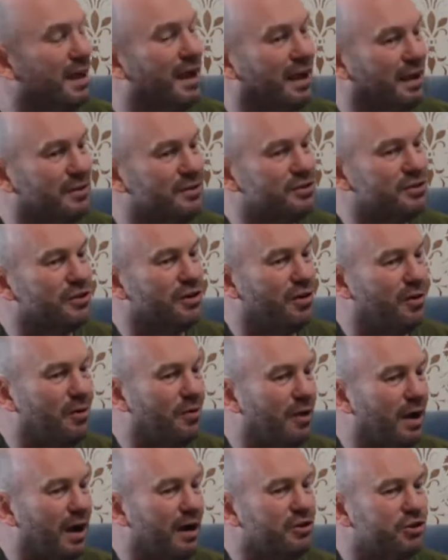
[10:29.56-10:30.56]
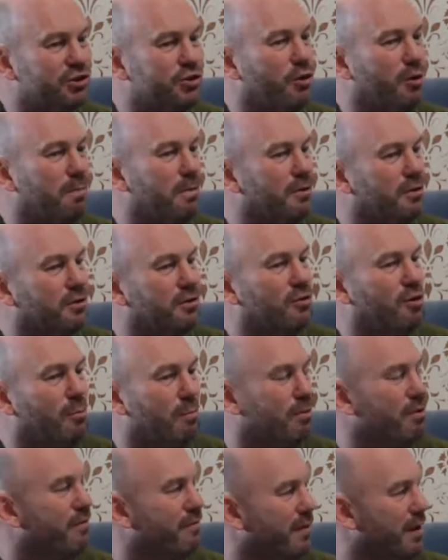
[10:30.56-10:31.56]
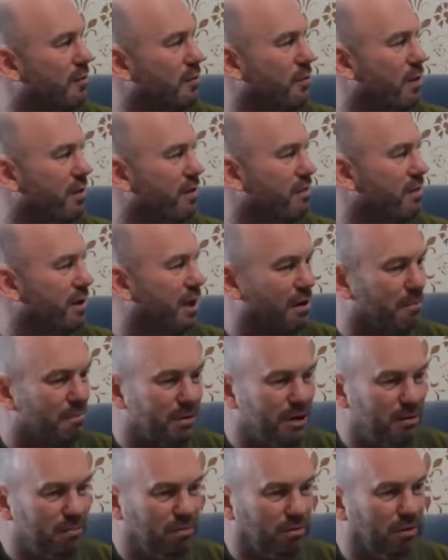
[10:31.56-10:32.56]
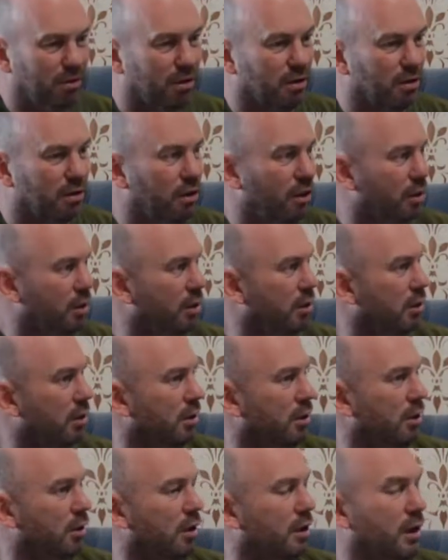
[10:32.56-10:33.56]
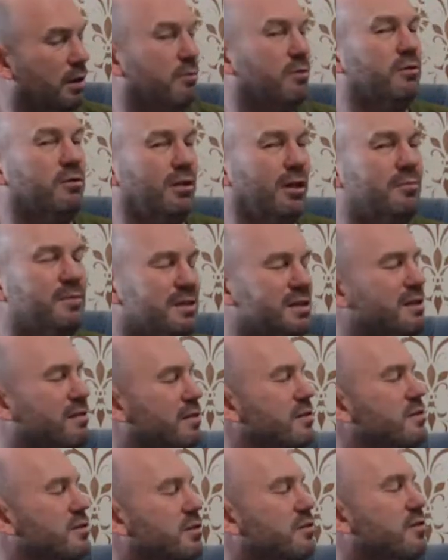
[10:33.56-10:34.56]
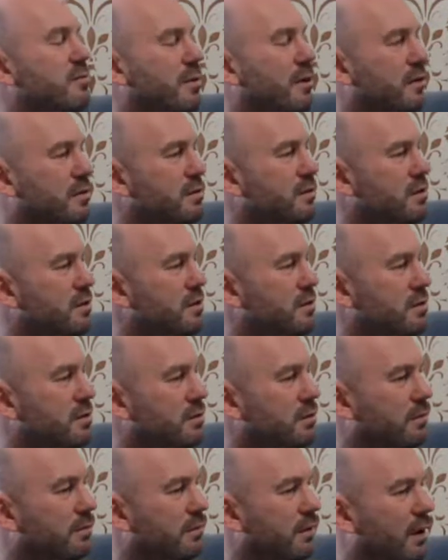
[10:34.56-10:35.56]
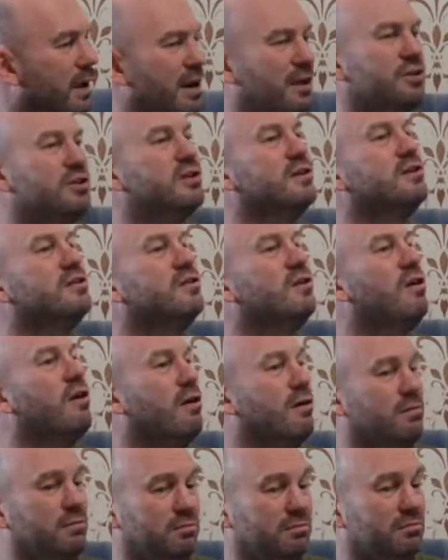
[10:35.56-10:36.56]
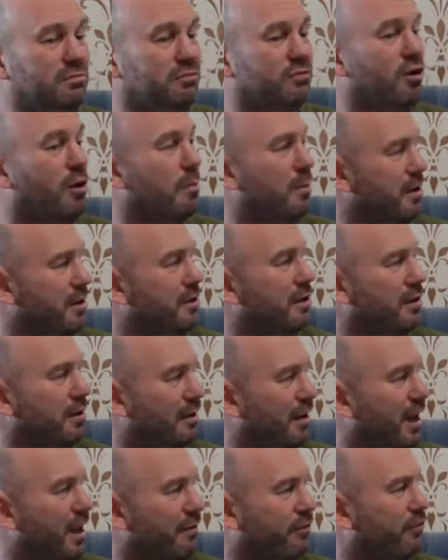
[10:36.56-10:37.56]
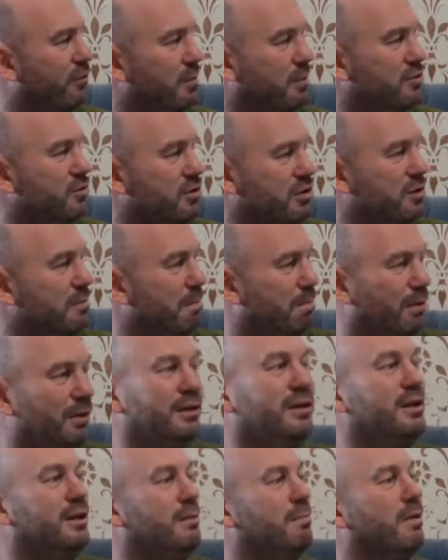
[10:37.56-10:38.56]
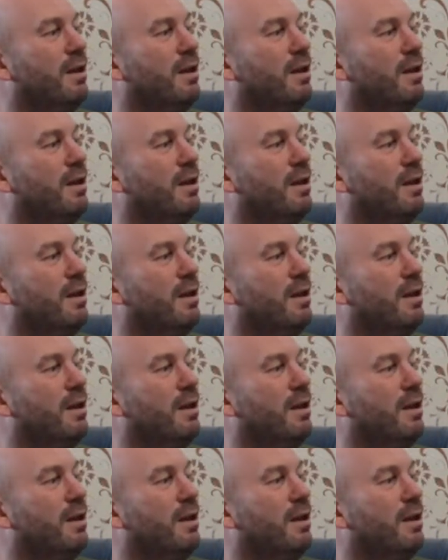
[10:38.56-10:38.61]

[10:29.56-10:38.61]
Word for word: Yeah. So I show up at a corporate event wearing that and people are like, I'm going, let me tell you the story behind this t-shirt. And I actually got Dominic on a live stream and just completely